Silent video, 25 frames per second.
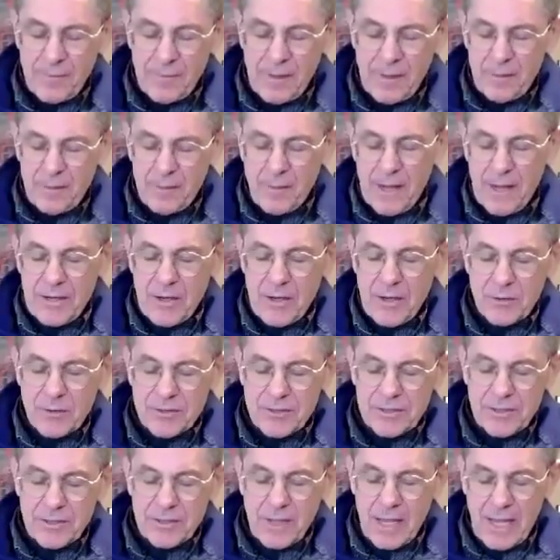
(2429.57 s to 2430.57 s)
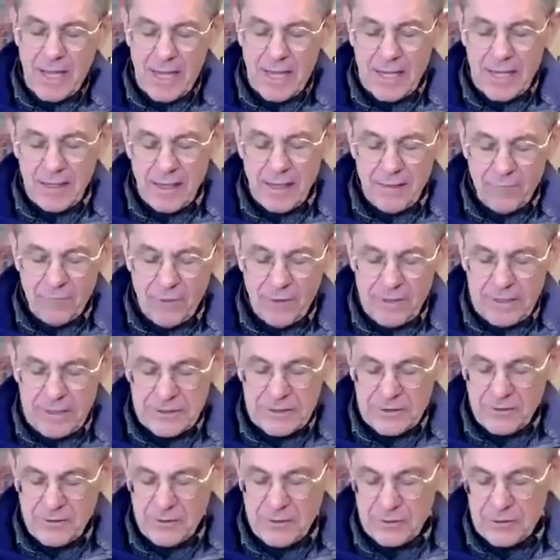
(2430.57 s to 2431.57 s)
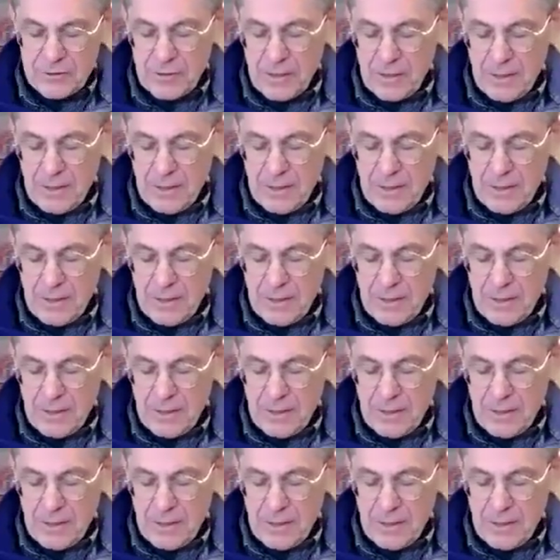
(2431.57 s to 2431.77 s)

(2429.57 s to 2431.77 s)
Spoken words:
in my notes that I highlighted with each of you,